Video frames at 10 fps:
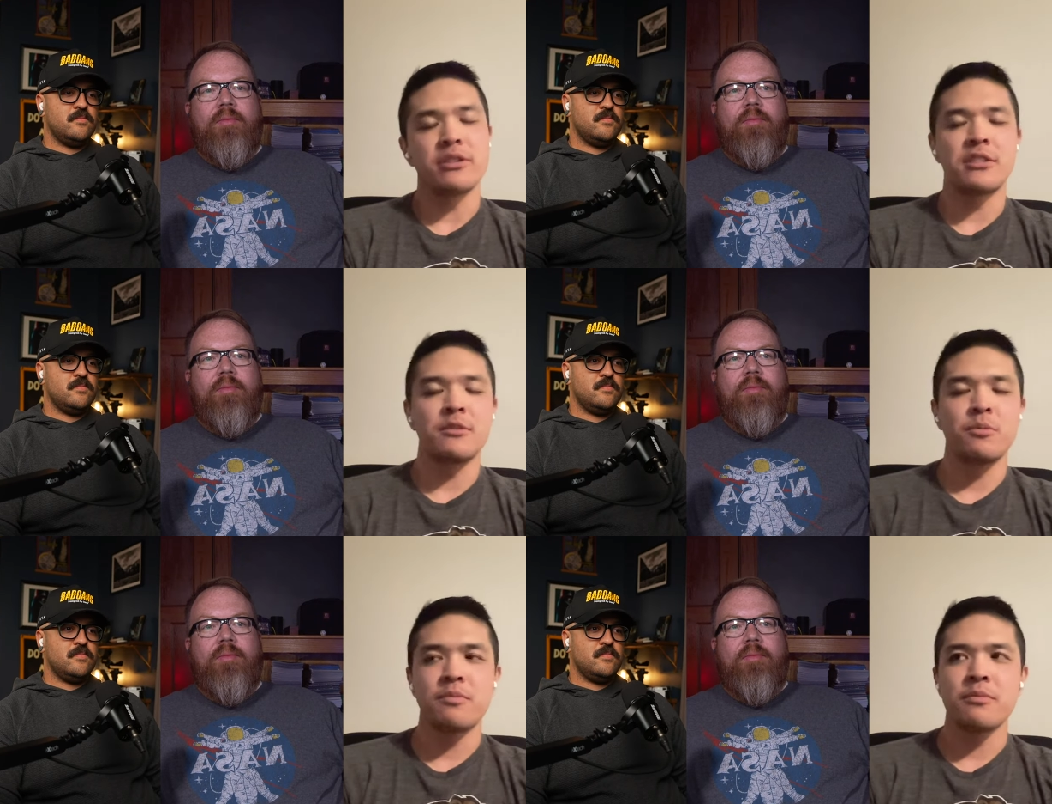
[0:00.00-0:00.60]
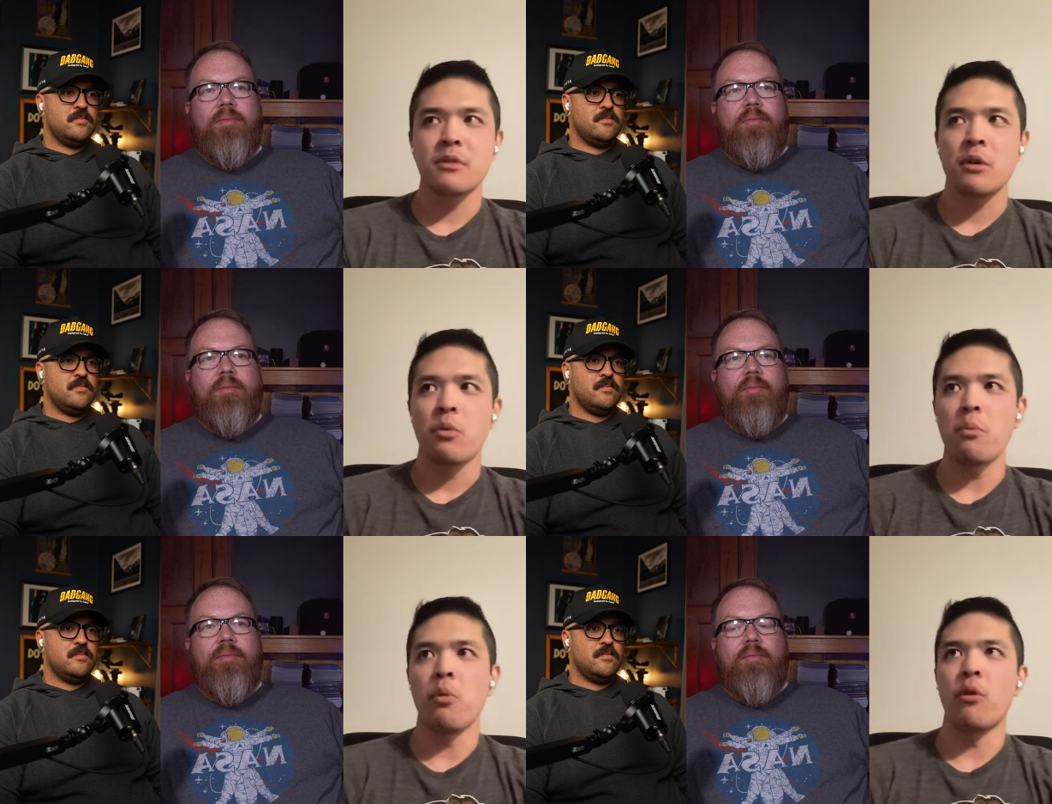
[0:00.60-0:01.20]
Speaker 1: What's
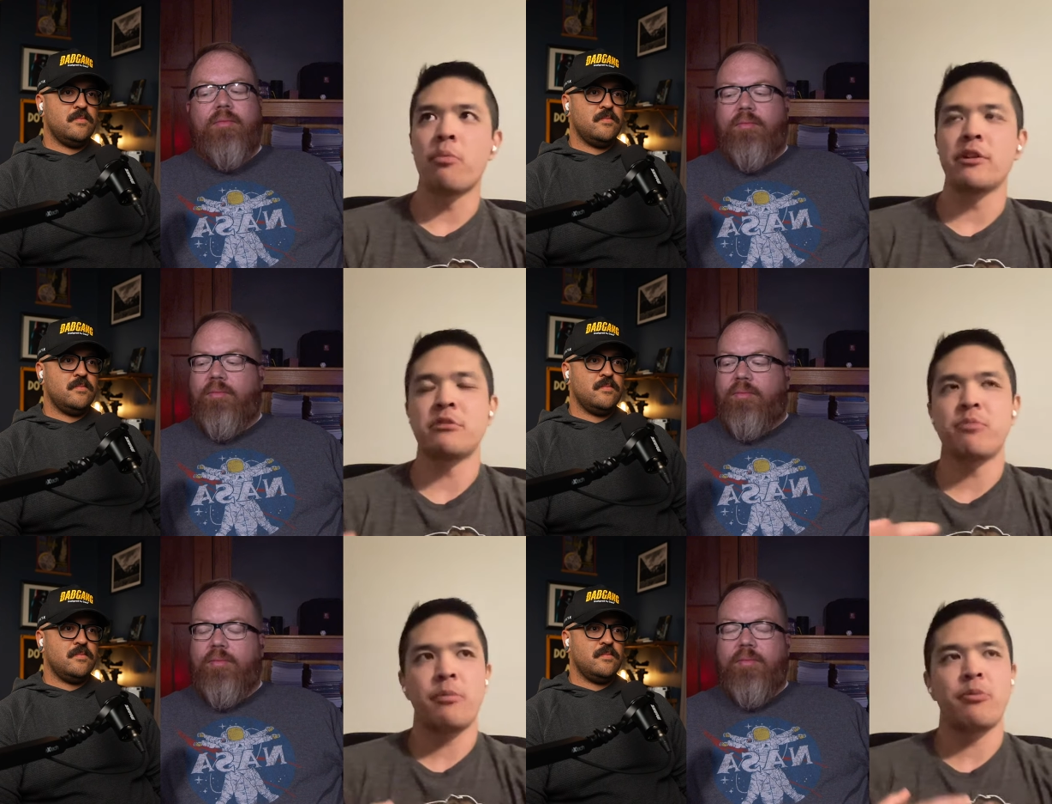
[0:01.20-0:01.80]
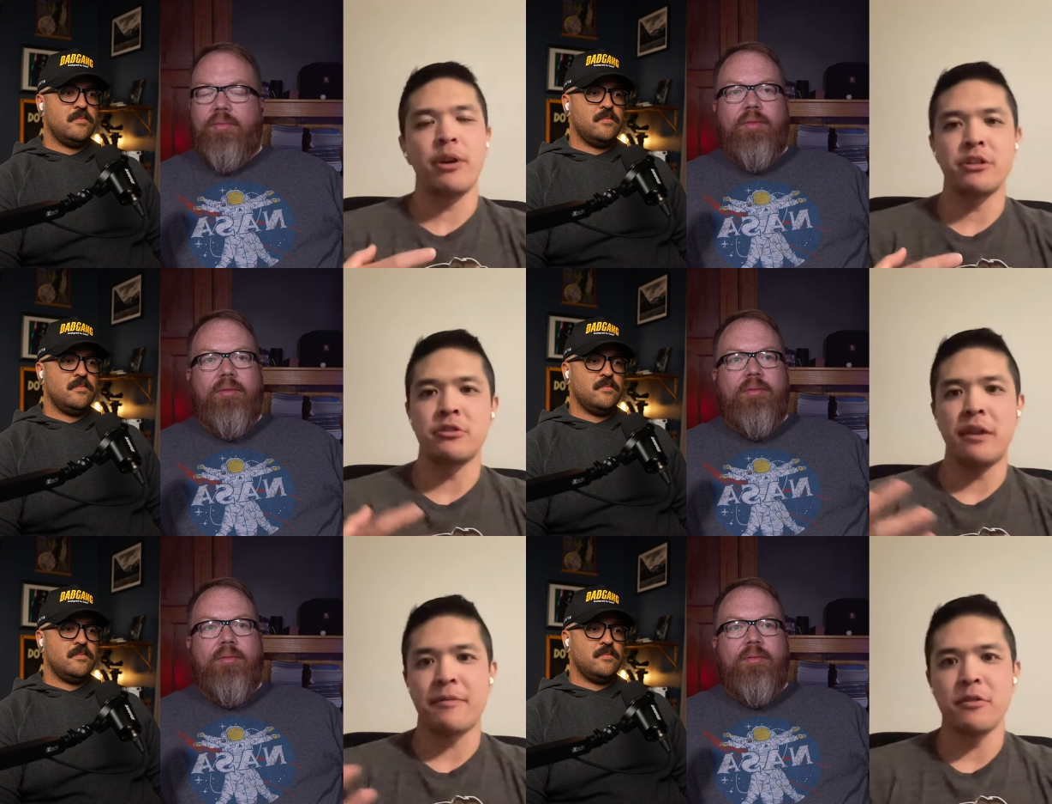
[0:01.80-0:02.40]
what more
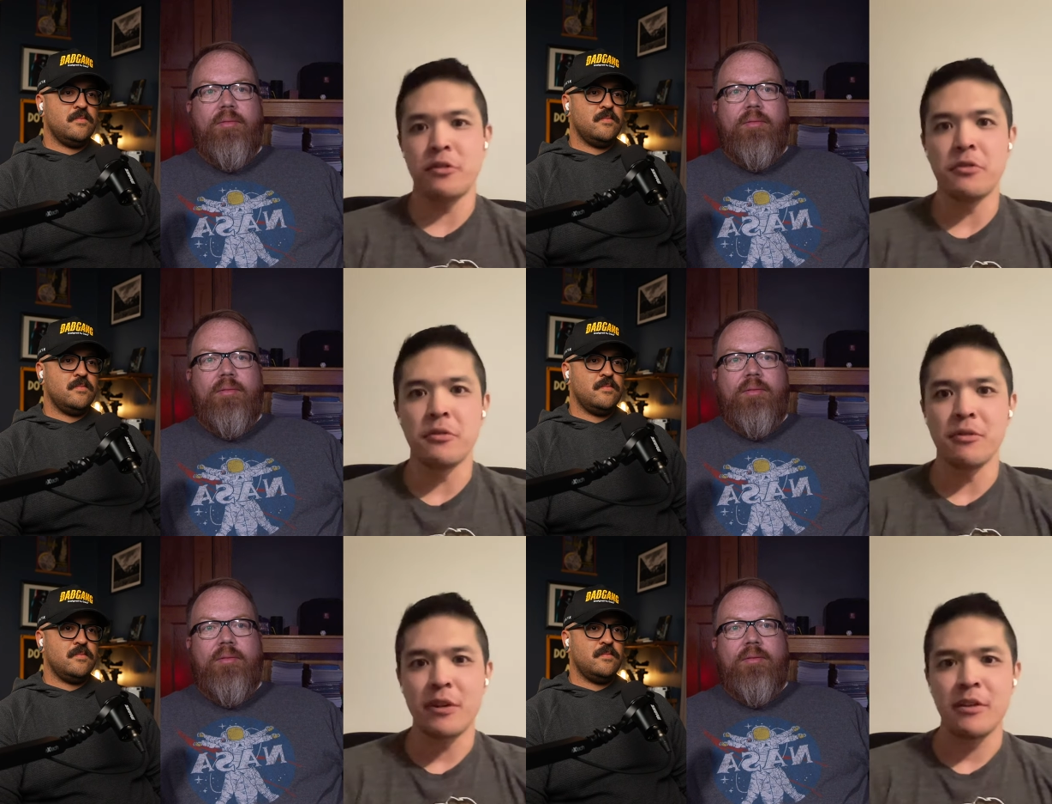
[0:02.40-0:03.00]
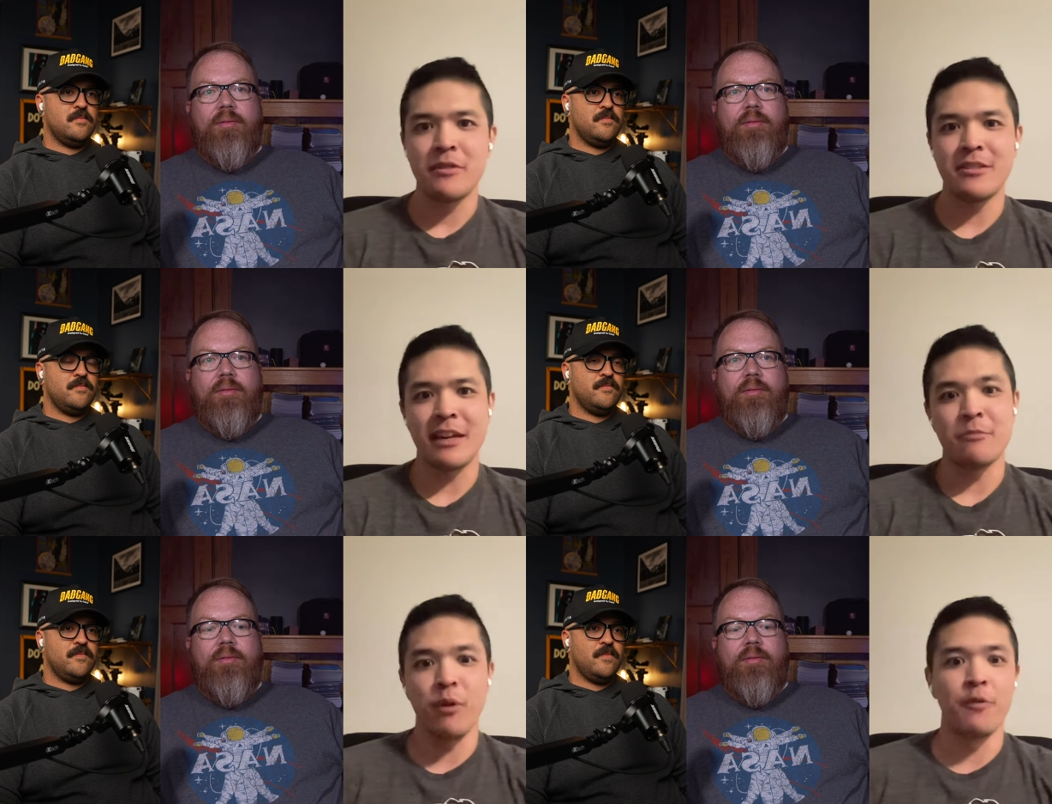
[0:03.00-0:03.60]
preparation do you have to do
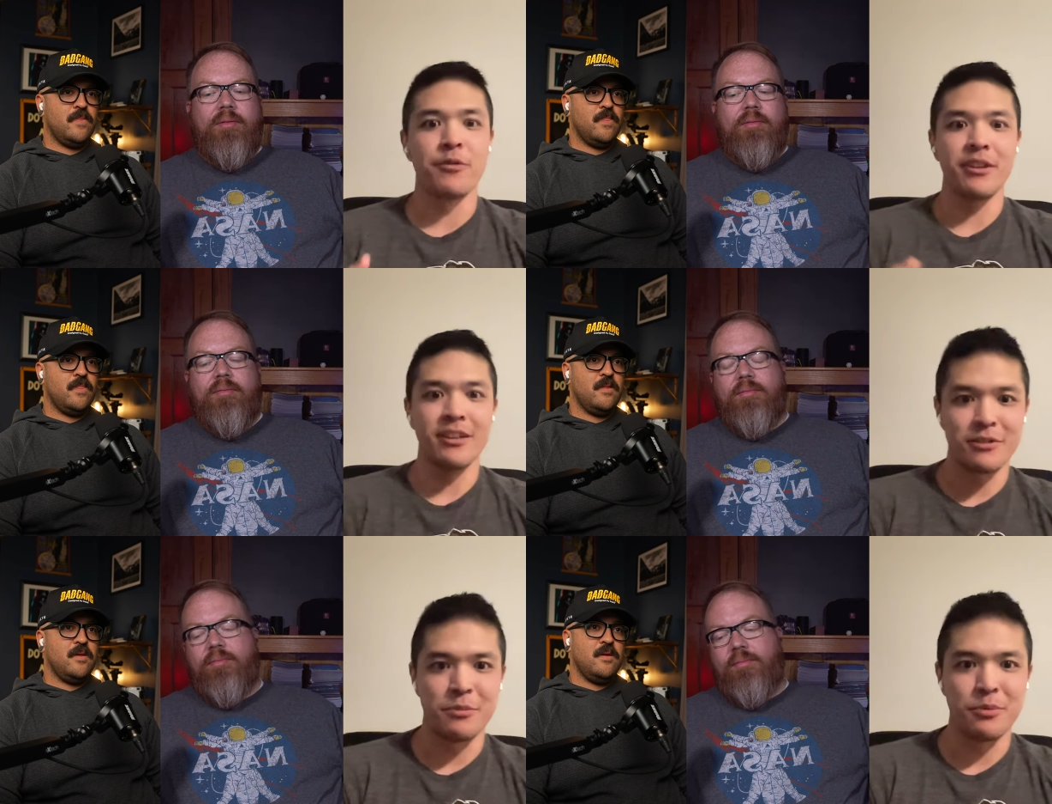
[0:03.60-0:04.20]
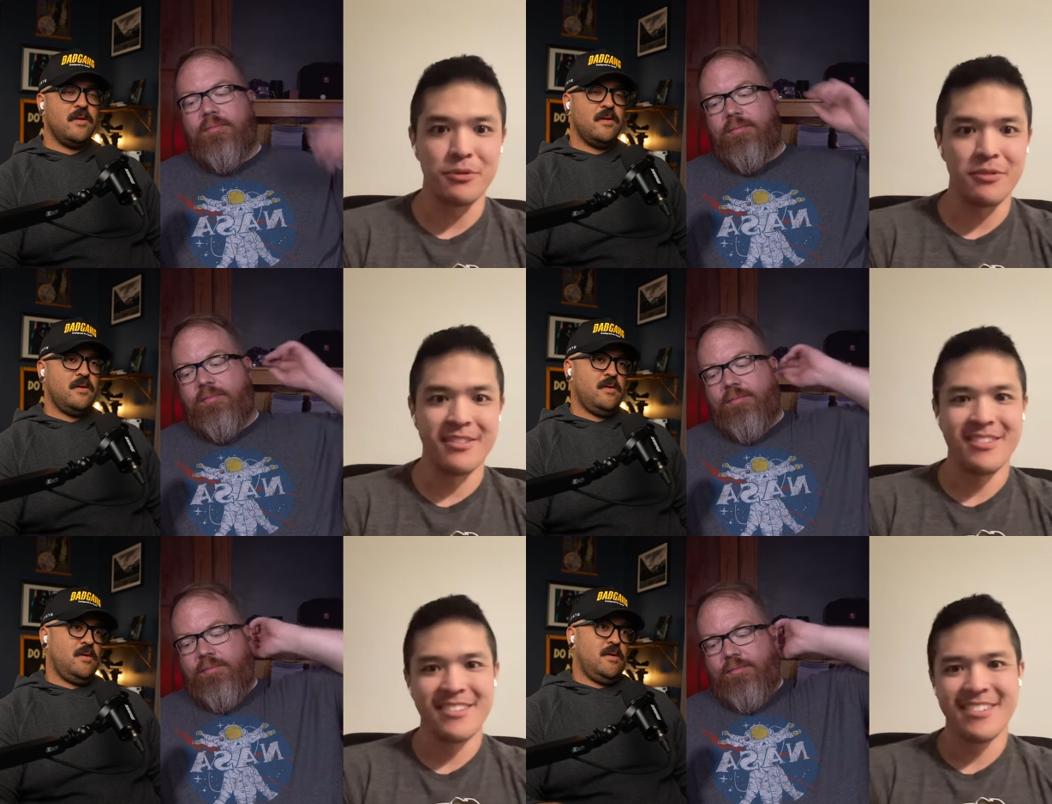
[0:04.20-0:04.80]
to take both your kids to the
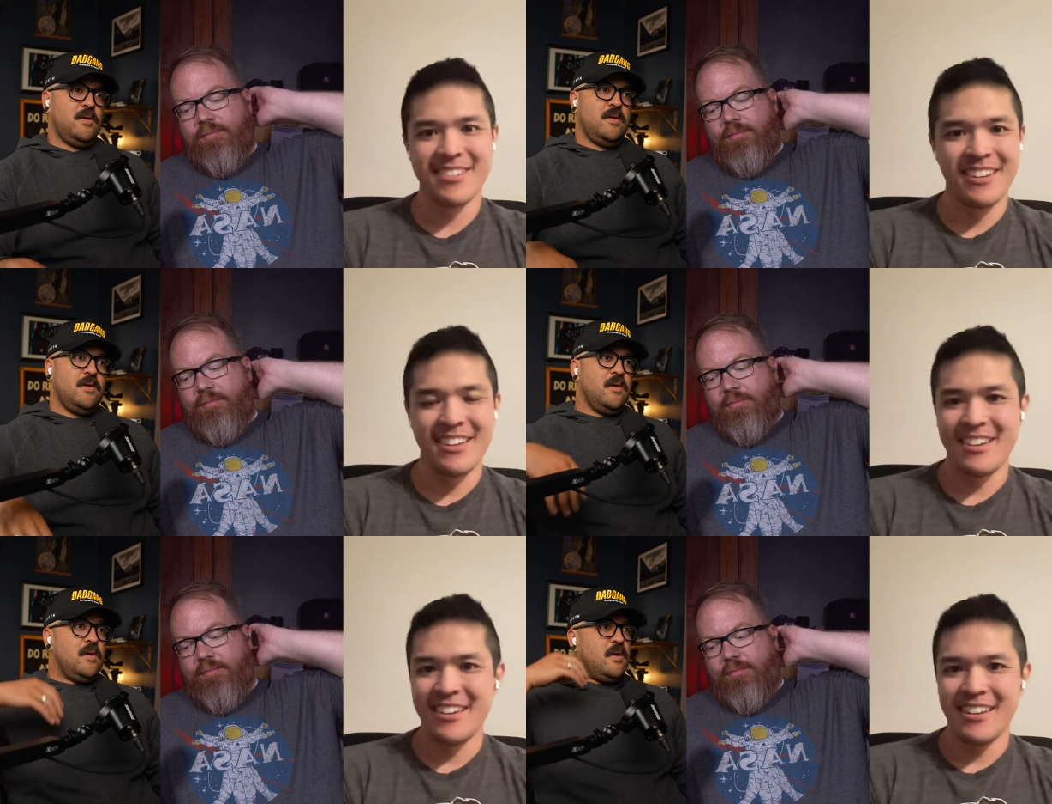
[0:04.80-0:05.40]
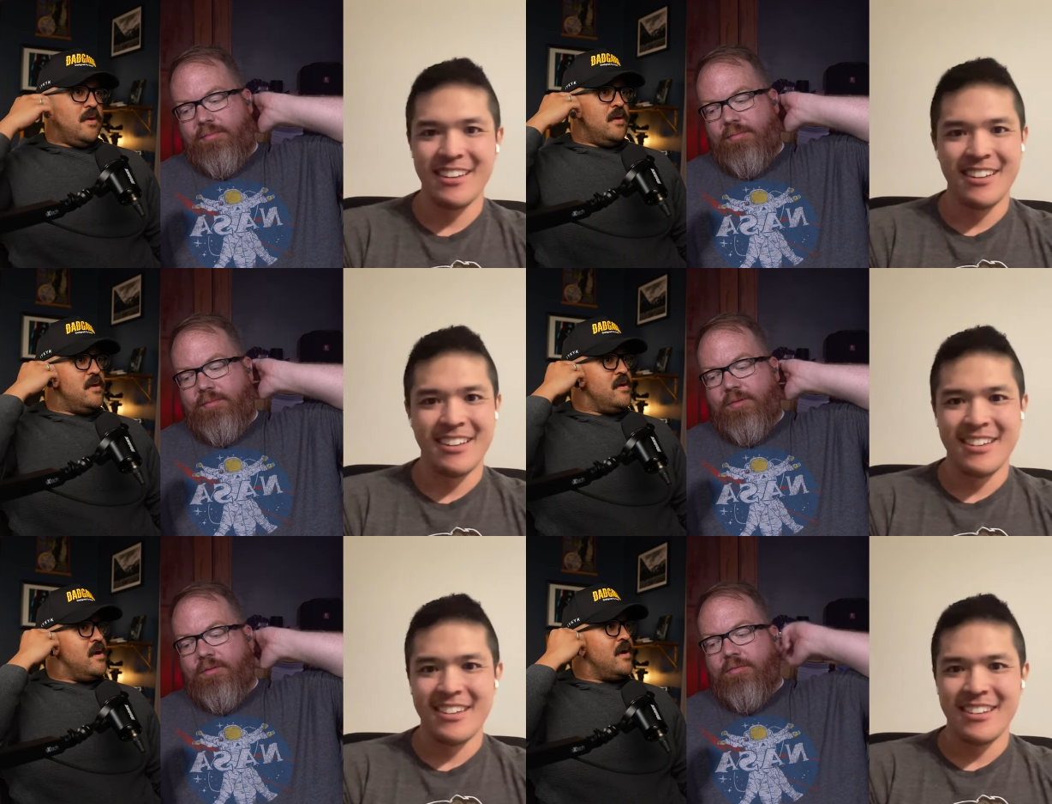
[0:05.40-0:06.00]
pool?
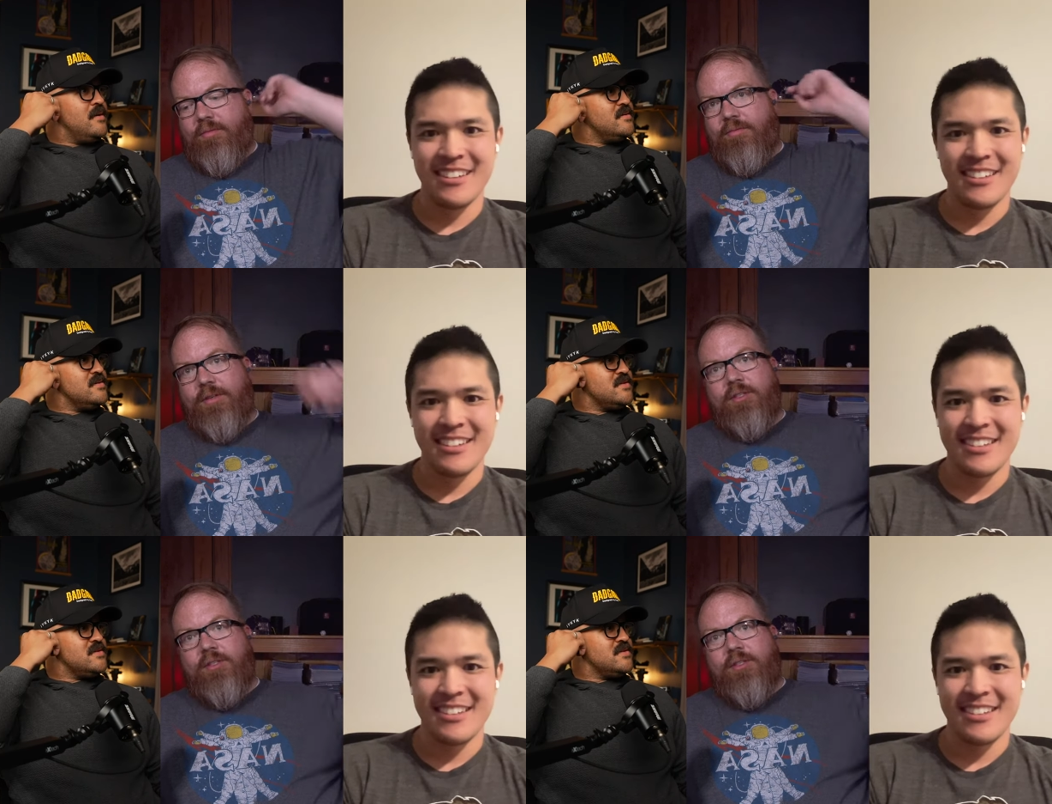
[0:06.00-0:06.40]
Well, first, it's